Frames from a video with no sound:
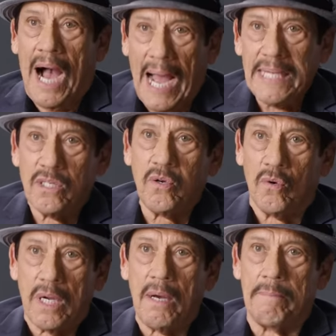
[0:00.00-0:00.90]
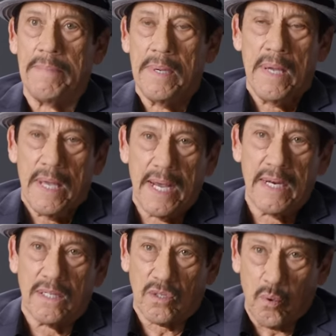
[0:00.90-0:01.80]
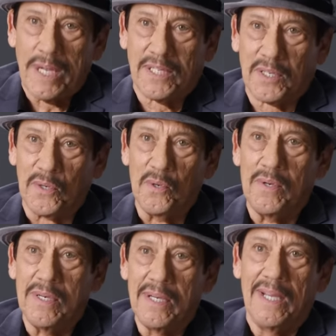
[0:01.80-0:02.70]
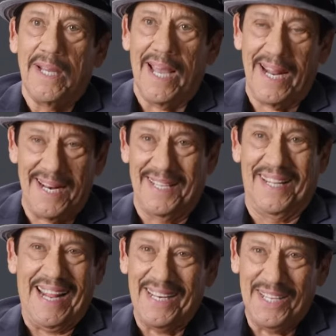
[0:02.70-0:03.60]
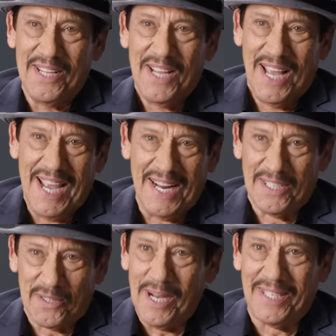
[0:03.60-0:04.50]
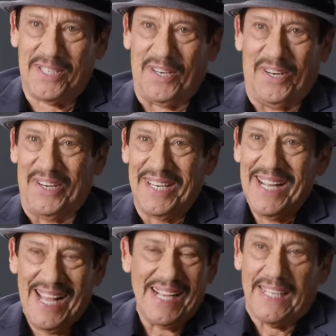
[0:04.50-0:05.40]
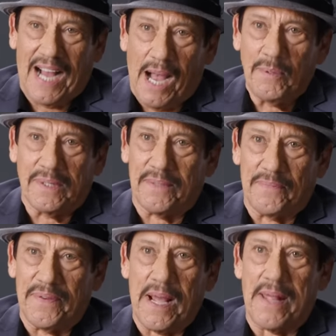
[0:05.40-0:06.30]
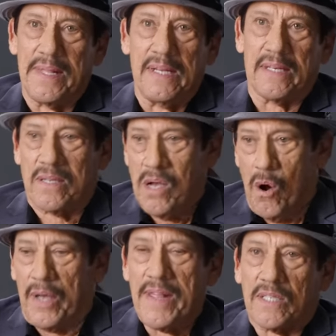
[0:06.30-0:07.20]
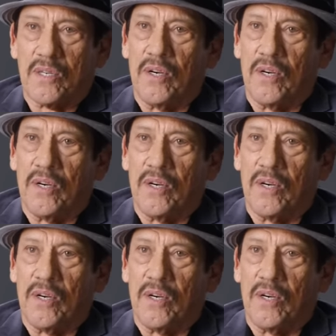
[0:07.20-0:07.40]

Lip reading: I showed up in a sweatsuit and a sweatshirt. And he says, okay, that's